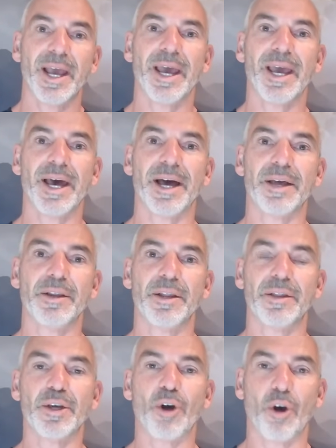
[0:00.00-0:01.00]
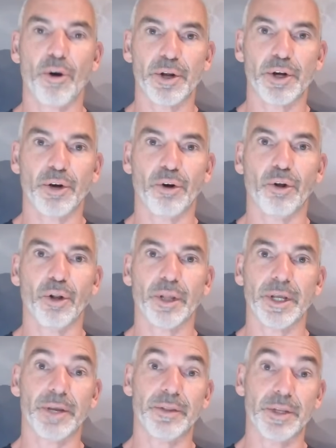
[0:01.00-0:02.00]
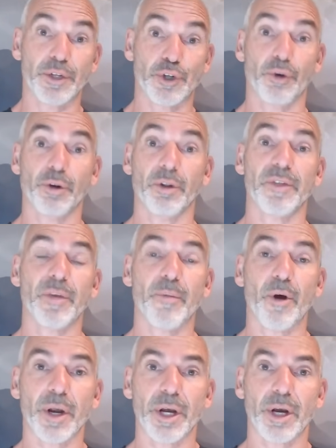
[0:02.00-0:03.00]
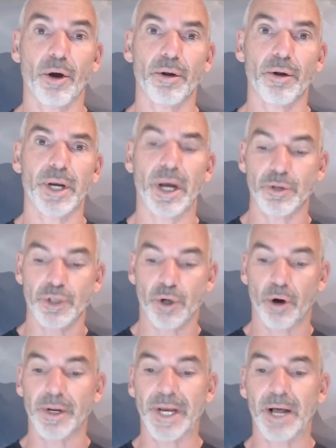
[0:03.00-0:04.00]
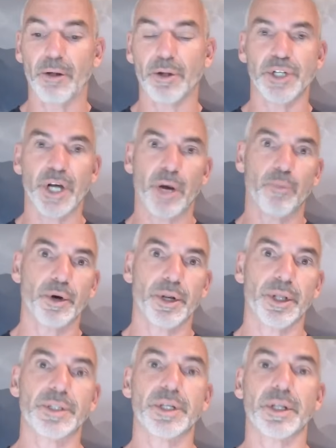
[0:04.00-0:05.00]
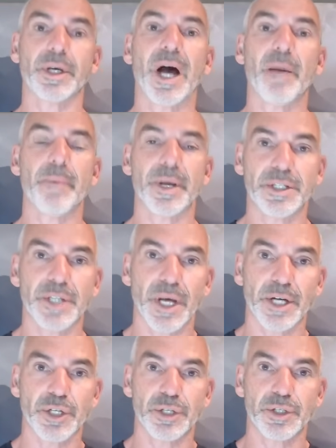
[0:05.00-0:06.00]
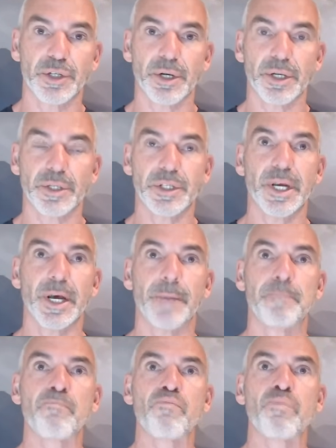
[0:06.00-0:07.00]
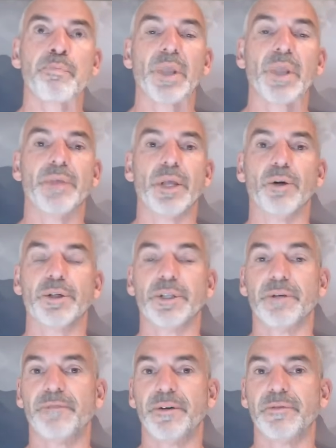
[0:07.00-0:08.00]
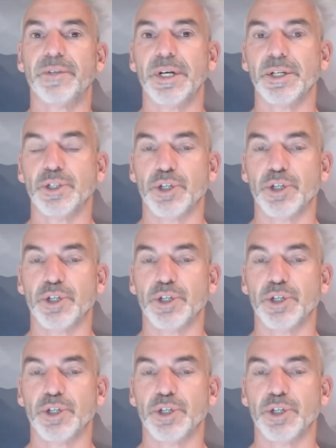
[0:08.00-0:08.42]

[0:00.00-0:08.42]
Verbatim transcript: And the article in the Journal of the American College of Cardiology, I'll put it into the comment section so you can see it. They looked at 15